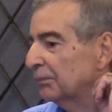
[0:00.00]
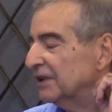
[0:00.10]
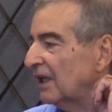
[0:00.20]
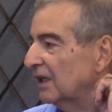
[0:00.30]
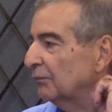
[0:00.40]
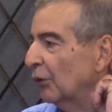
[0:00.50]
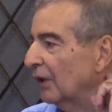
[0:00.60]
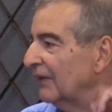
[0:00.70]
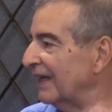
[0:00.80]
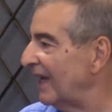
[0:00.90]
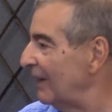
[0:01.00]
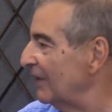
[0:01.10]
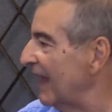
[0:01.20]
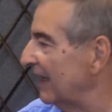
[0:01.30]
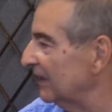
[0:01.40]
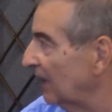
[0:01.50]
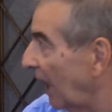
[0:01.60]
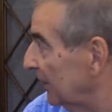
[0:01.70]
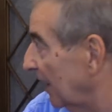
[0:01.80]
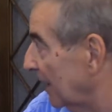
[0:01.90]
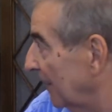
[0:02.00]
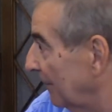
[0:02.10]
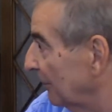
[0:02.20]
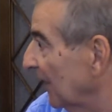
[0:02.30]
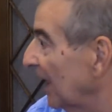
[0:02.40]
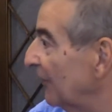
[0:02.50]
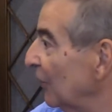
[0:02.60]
selling book. They carry that at Totnock. If